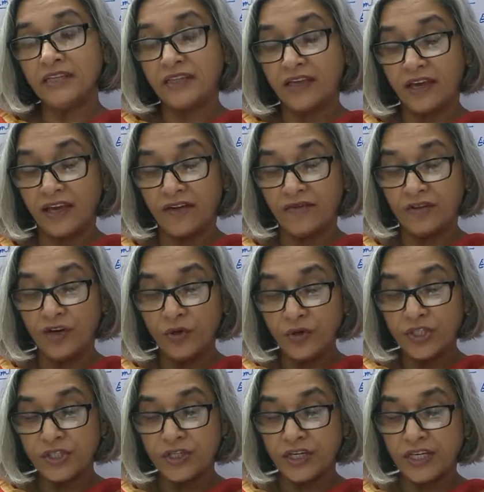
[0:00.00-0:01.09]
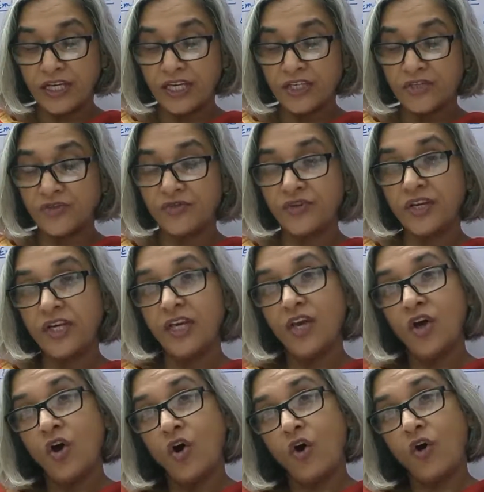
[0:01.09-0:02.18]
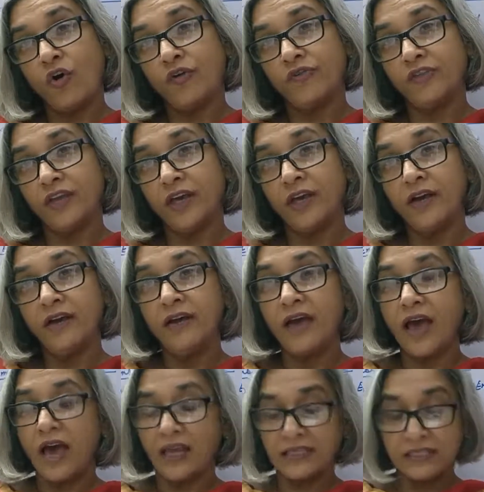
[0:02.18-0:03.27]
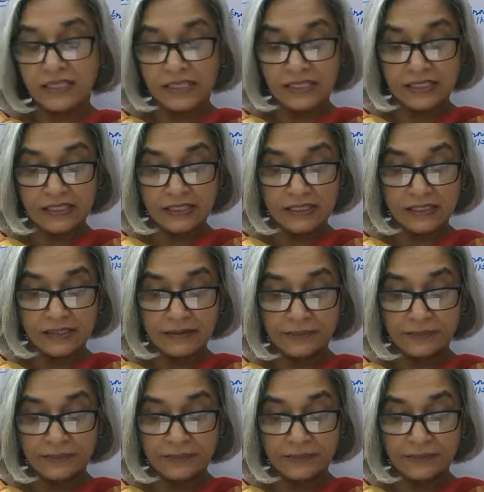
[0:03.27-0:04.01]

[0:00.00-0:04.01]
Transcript: the evolutionary history of their ancestors.